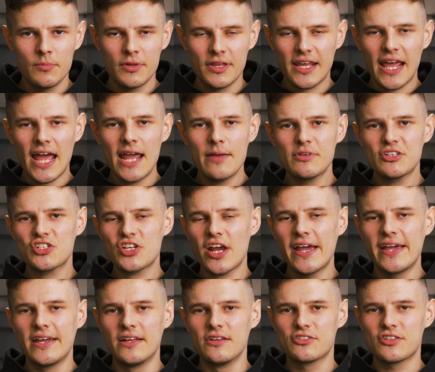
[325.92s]
But the game has
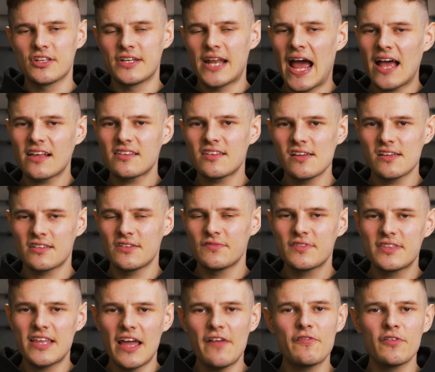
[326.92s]
changed, and ASICS
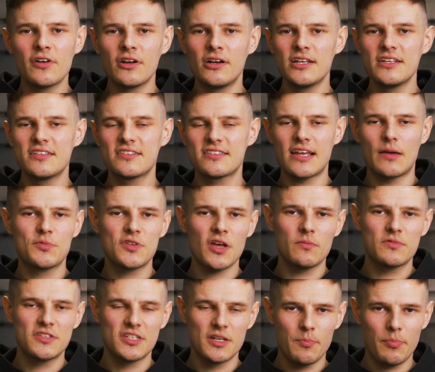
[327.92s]
have definitely stepped
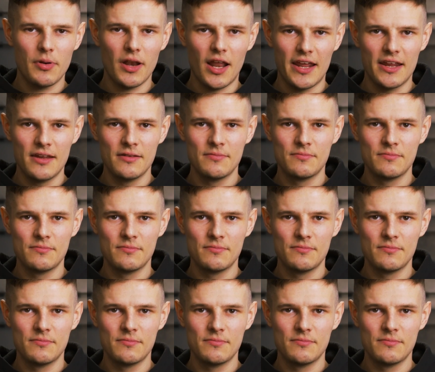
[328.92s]
up to the plate.